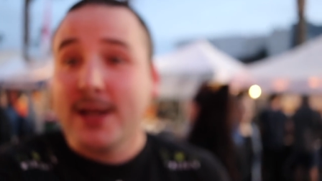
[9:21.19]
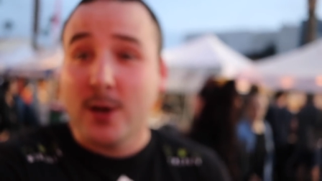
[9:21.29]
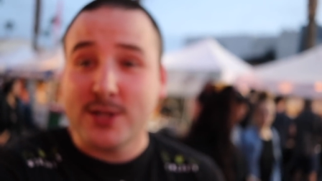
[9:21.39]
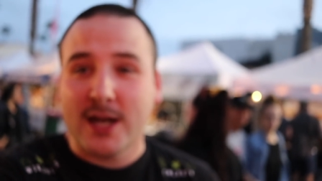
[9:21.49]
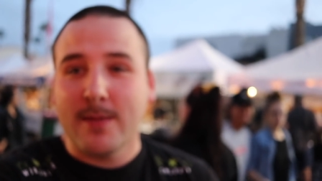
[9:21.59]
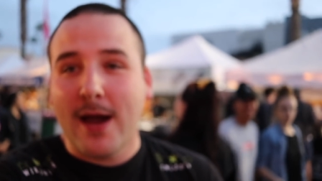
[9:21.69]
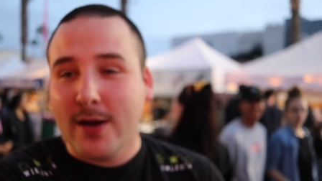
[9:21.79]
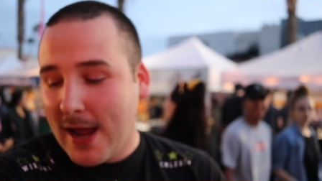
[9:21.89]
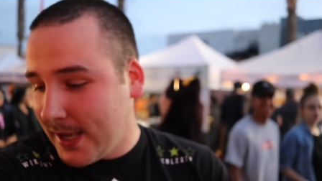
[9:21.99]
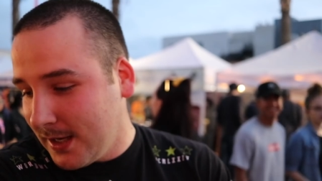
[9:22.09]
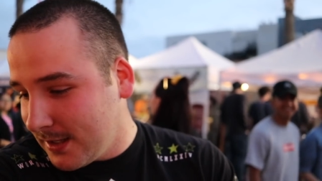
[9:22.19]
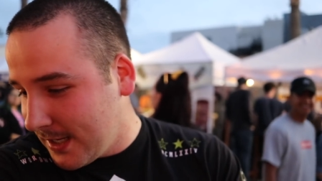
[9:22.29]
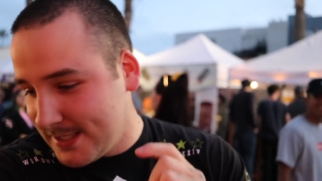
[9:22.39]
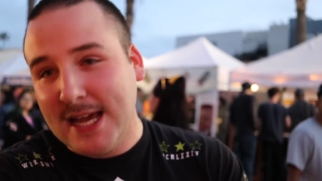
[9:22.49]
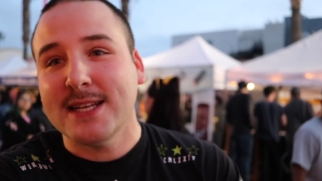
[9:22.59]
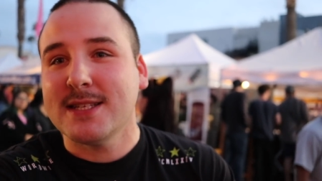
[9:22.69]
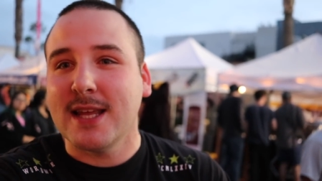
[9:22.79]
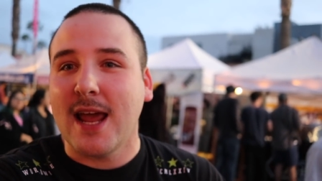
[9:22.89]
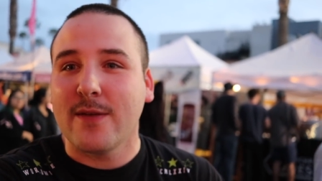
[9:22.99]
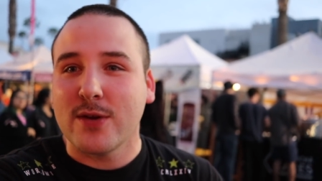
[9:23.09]
Go check them out. I can attest
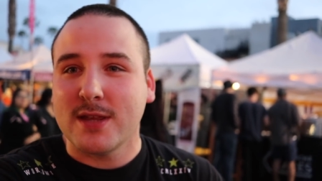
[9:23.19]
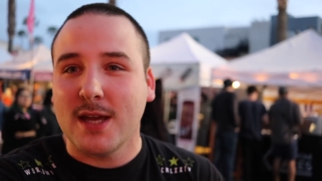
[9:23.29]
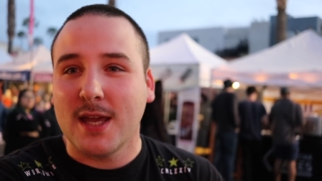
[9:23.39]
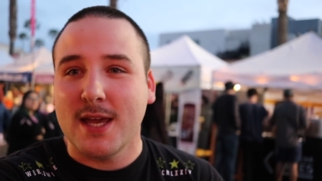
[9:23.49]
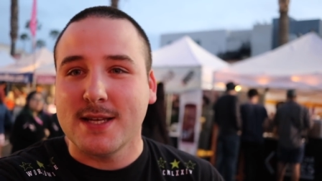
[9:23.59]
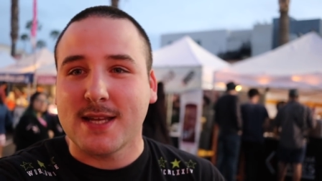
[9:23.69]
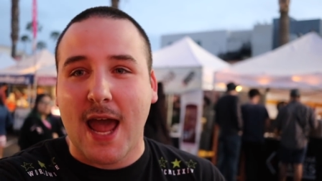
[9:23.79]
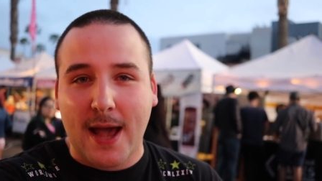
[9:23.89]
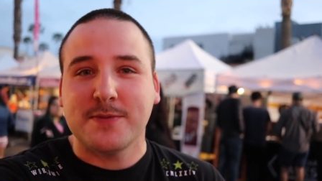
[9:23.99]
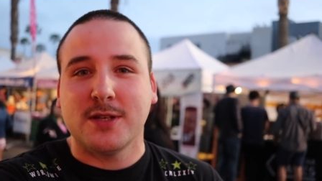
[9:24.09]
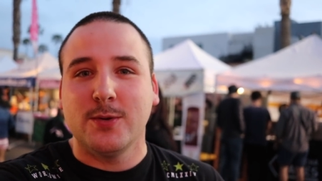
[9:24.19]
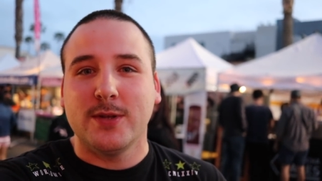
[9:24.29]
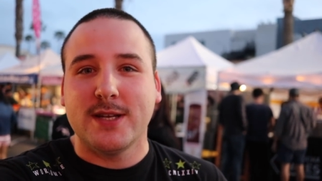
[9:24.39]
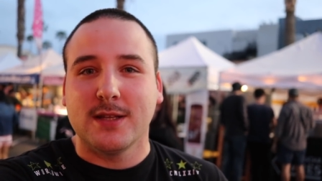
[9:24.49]
that everything is absolutely